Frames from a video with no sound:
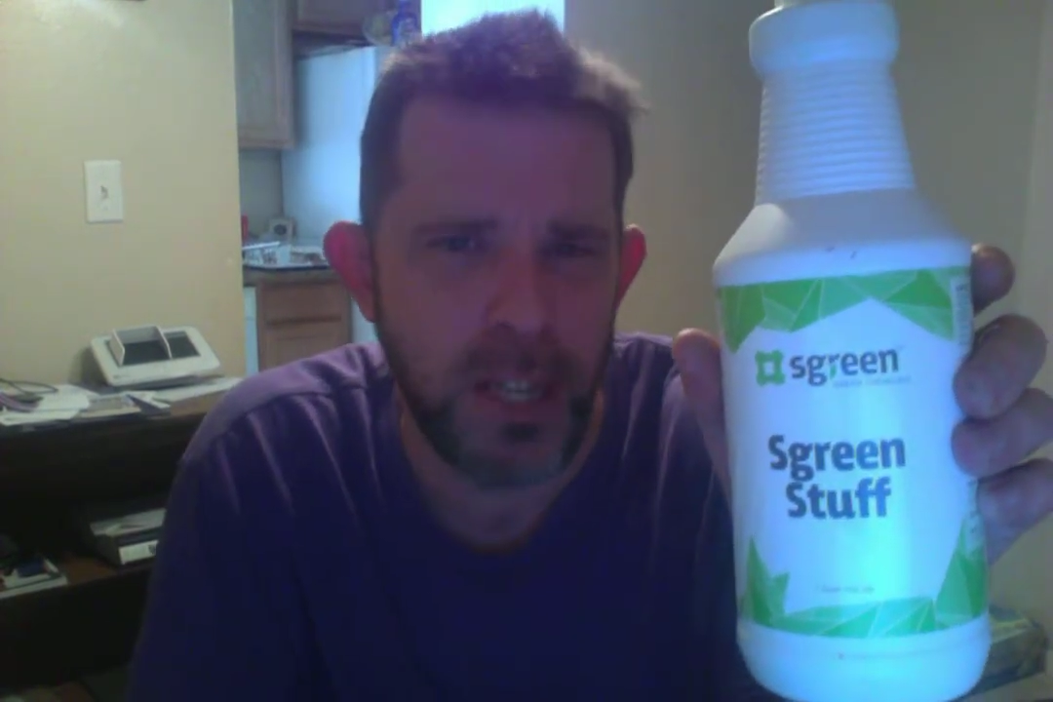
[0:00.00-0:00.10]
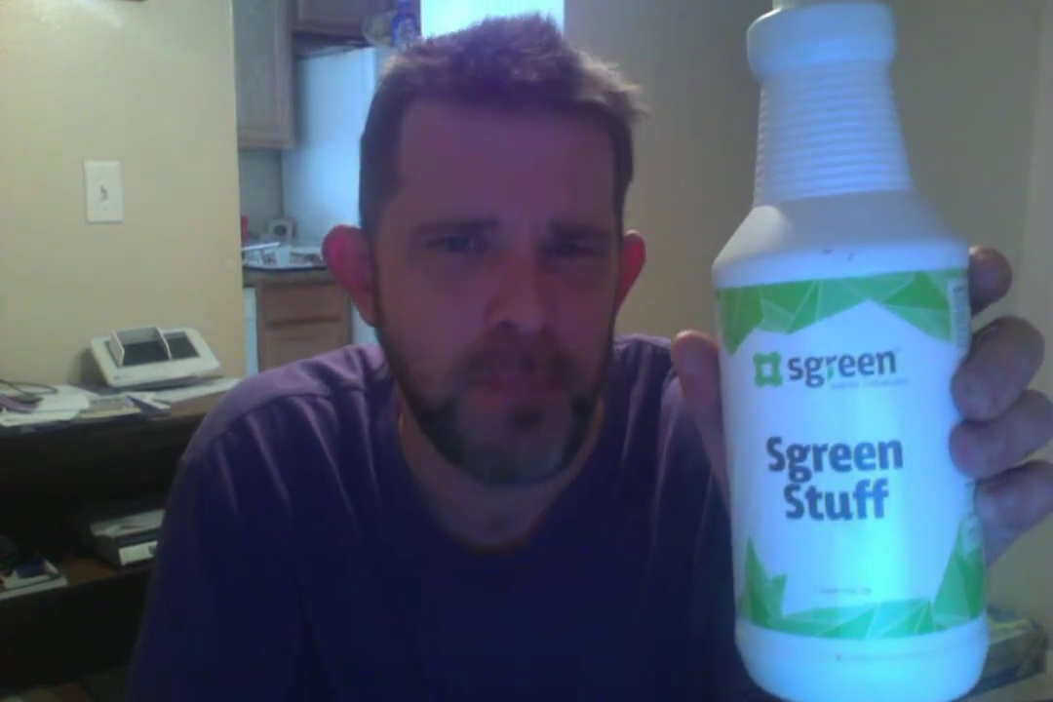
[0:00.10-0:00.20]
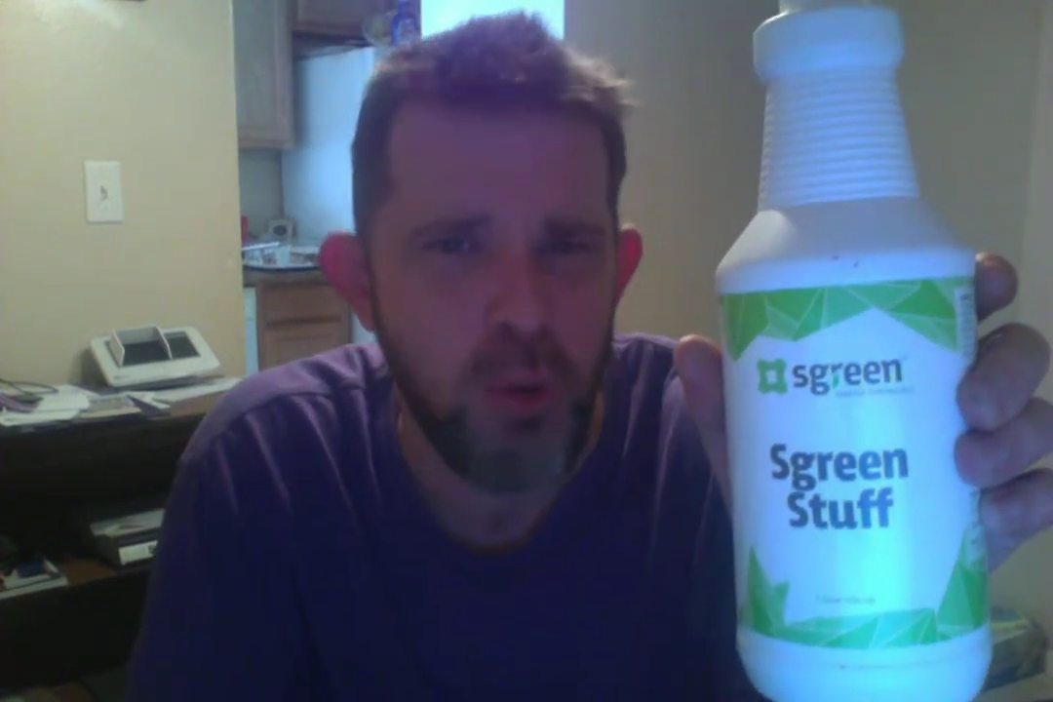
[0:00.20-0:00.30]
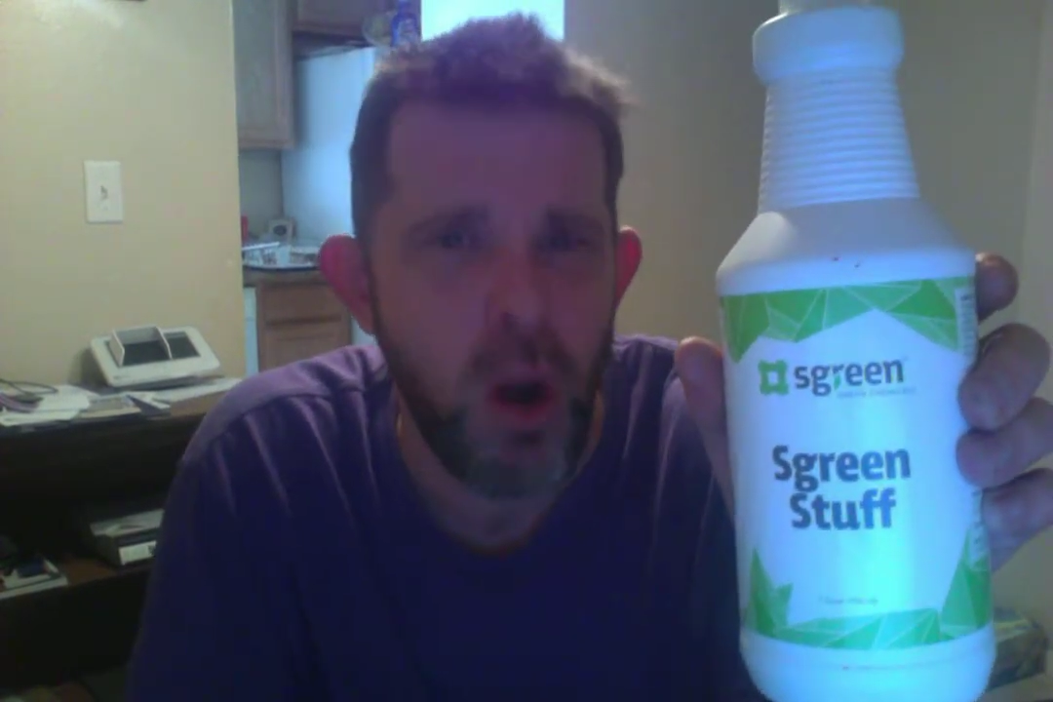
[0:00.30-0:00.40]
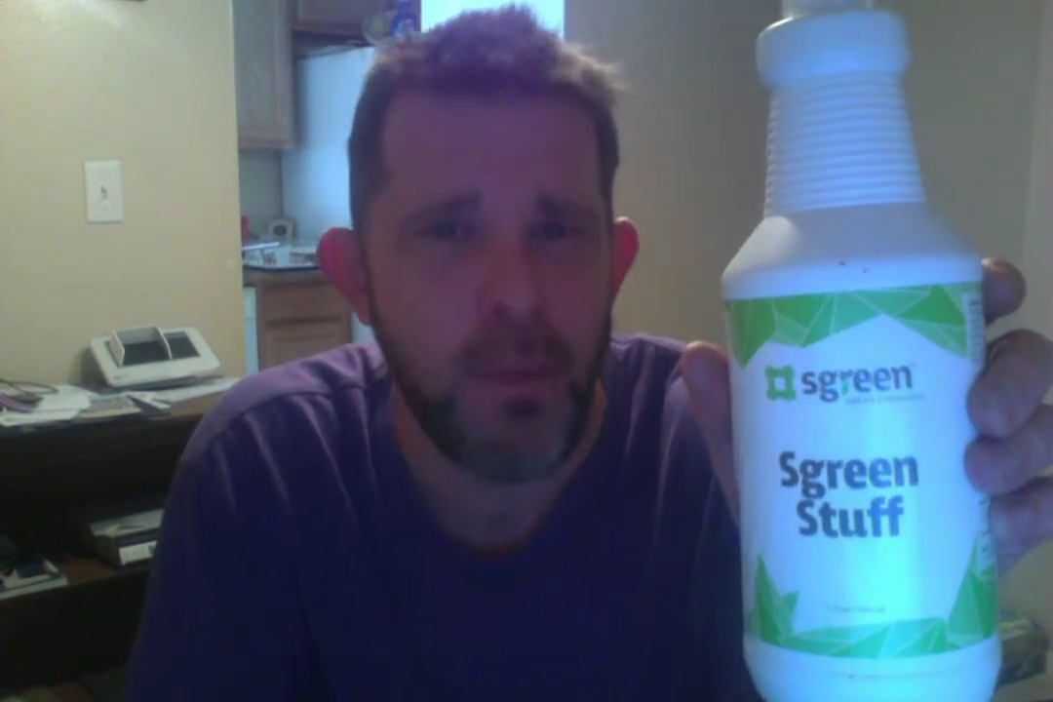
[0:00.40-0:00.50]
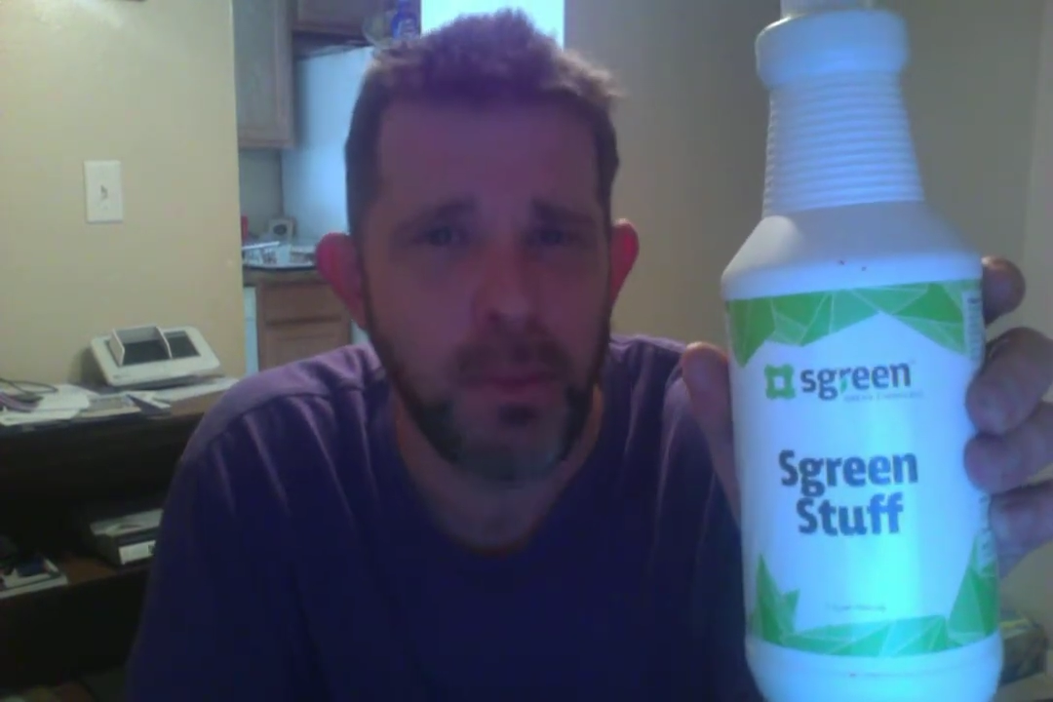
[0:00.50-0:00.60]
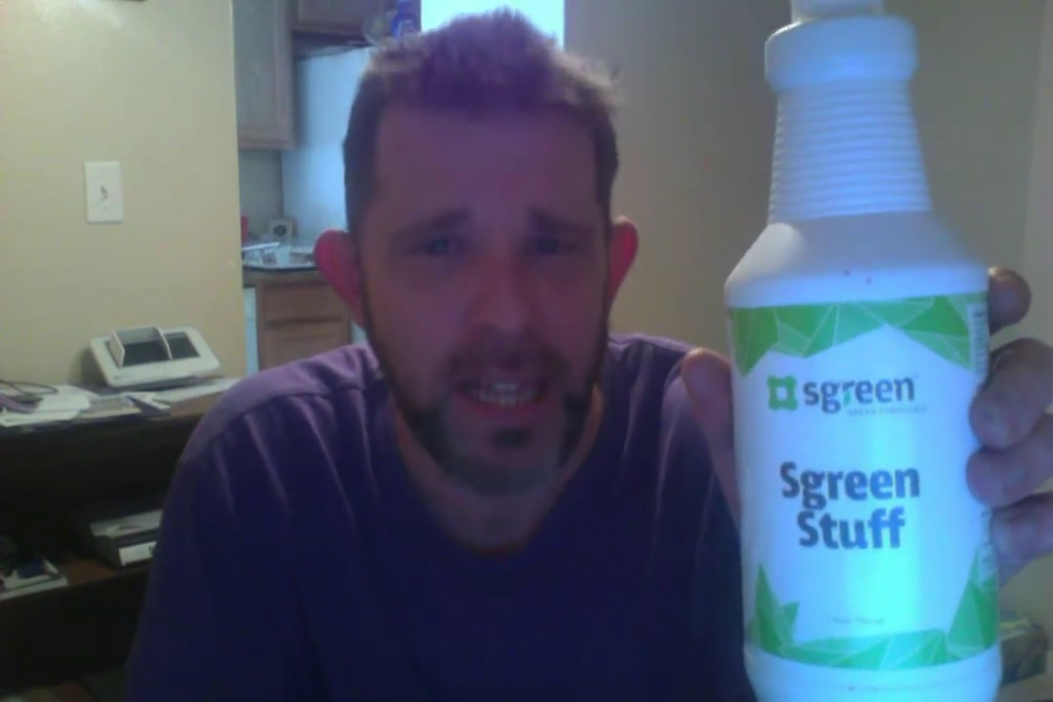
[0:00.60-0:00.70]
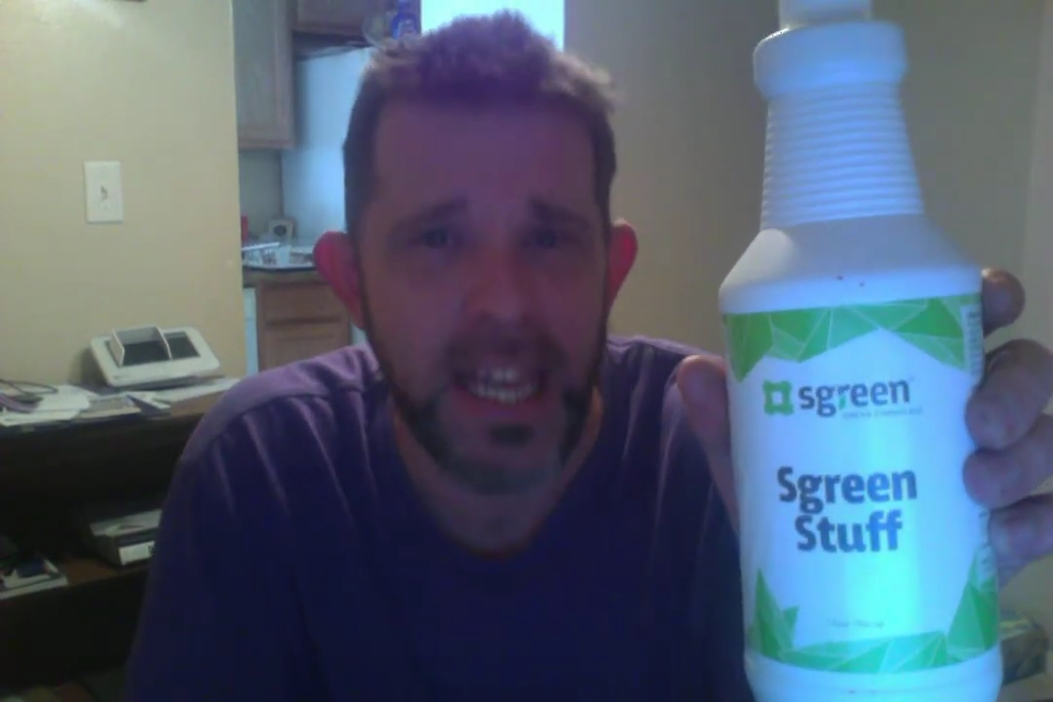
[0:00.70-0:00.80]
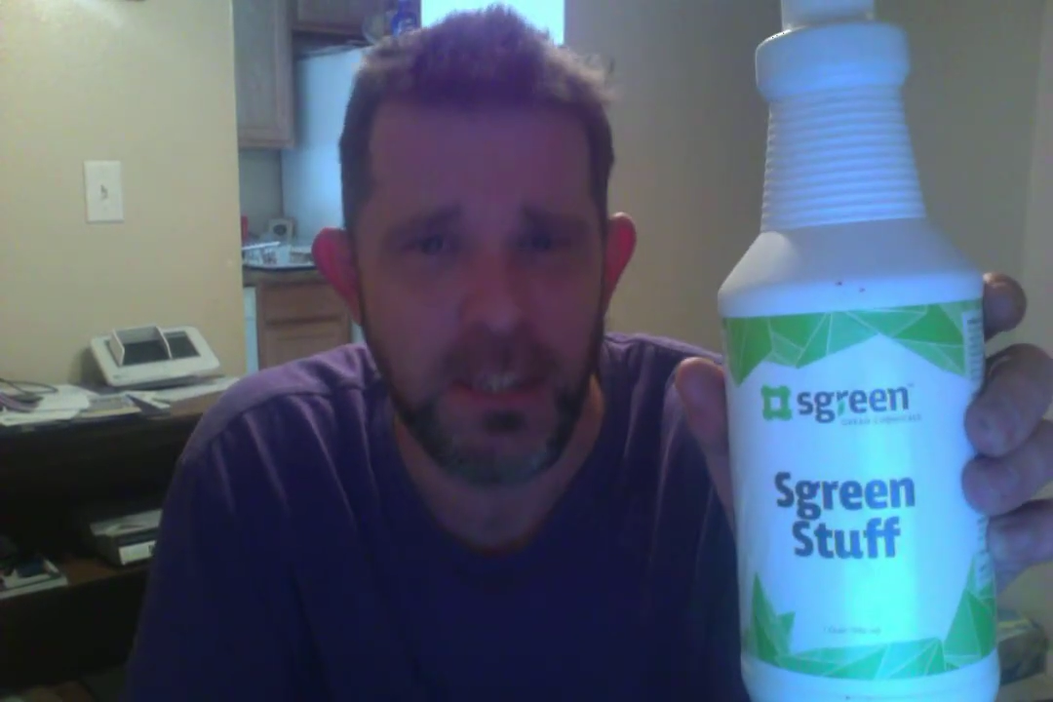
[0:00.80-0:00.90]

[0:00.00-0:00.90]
It probably